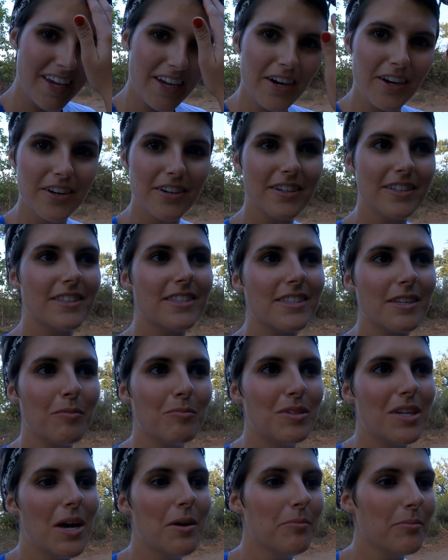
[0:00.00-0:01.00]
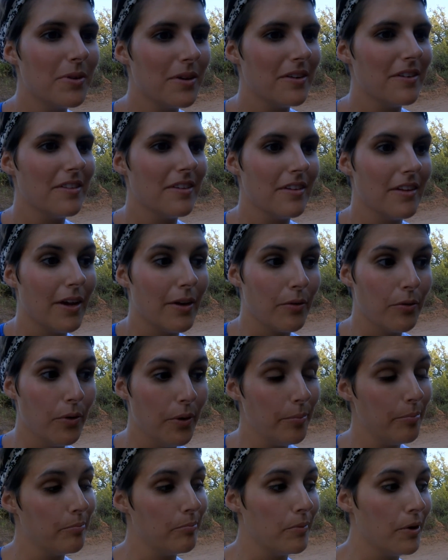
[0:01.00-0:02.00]
They heard it's September and they're like,
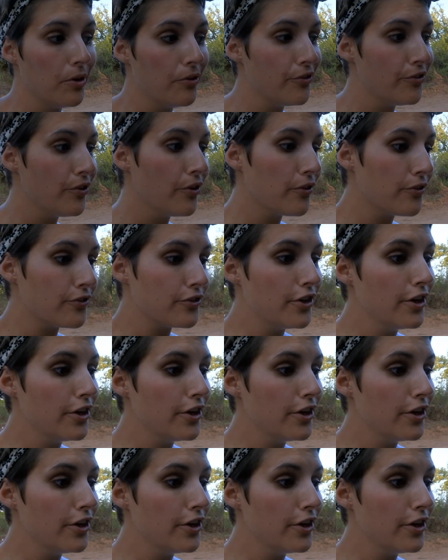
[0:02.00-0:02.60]
whoop, better start